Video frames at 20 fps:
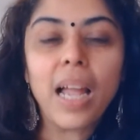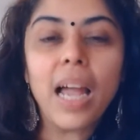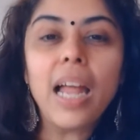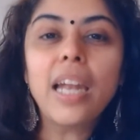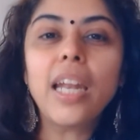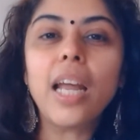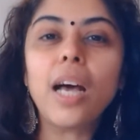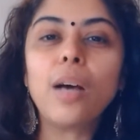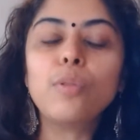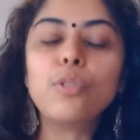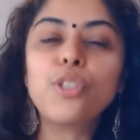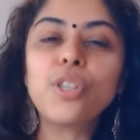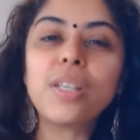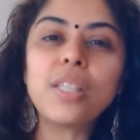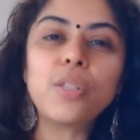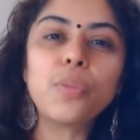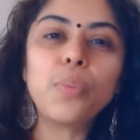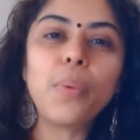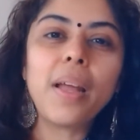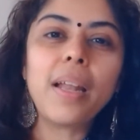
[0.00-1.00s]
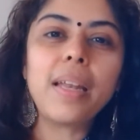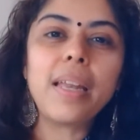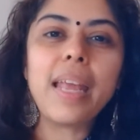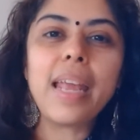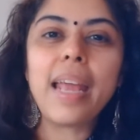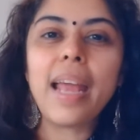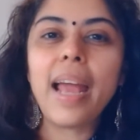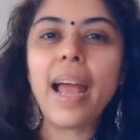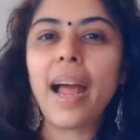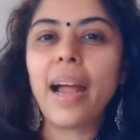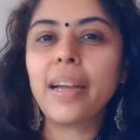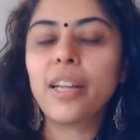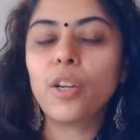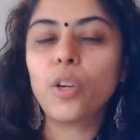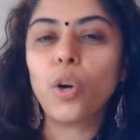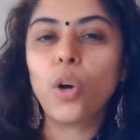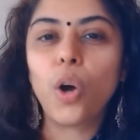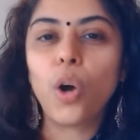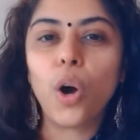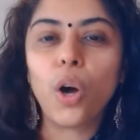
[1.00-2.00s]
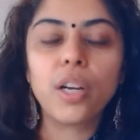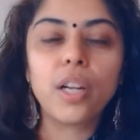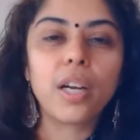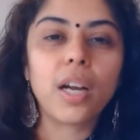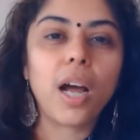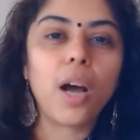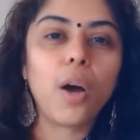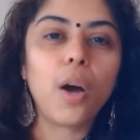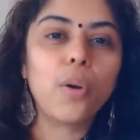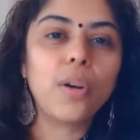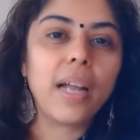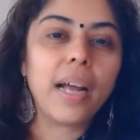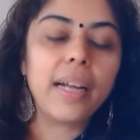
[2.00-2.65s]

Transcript: Now, just when he had, gone around,